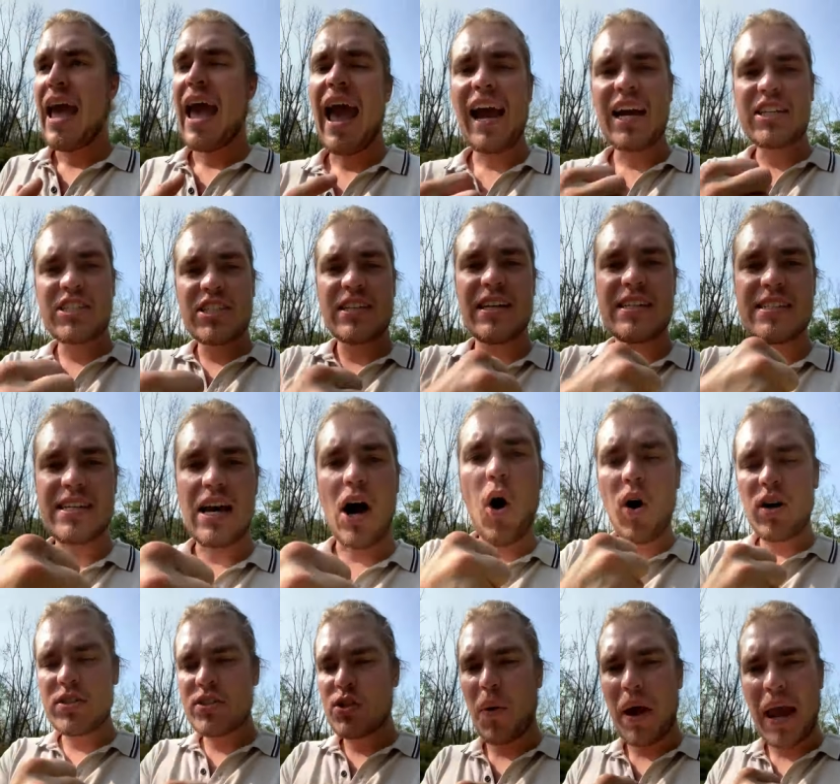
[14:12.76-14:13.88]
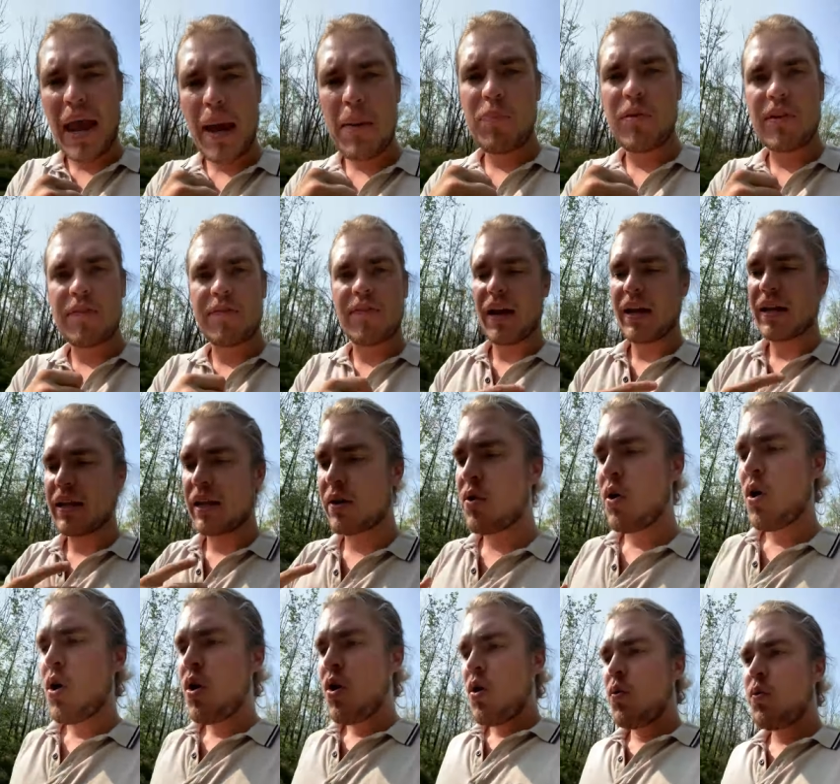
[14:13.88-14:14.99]
Action is also amplifying. Like
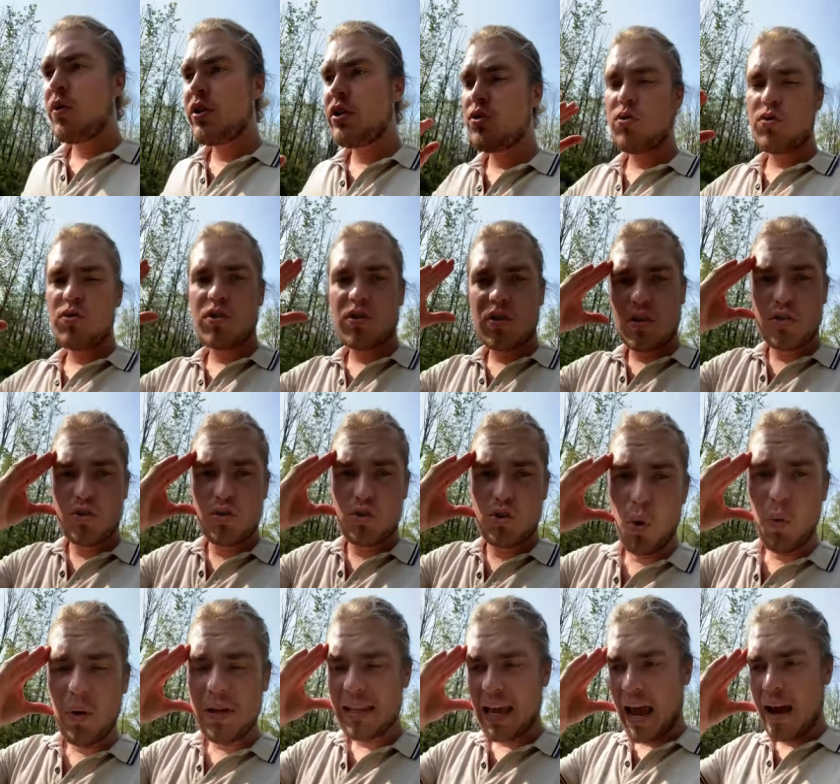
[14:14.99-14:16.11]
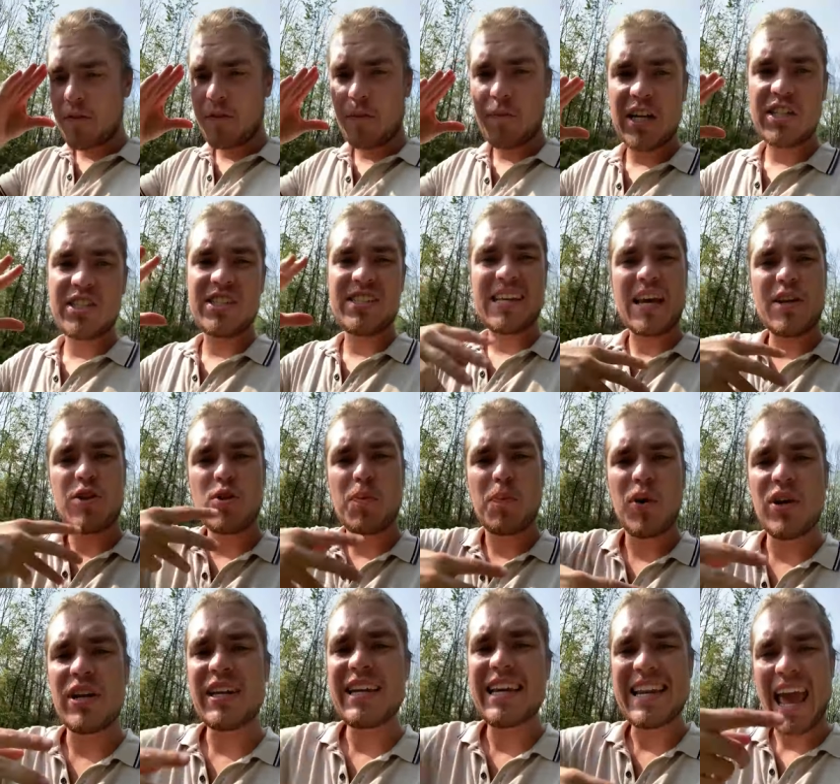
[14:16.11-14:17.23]
when you're doing the affirmations and you're
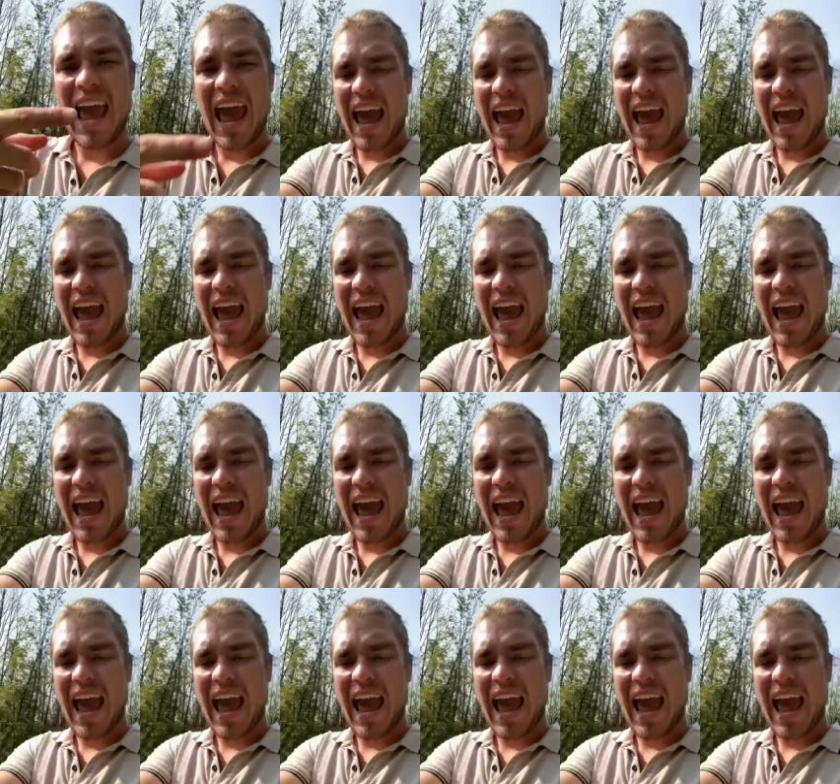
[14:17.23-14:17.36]
putting in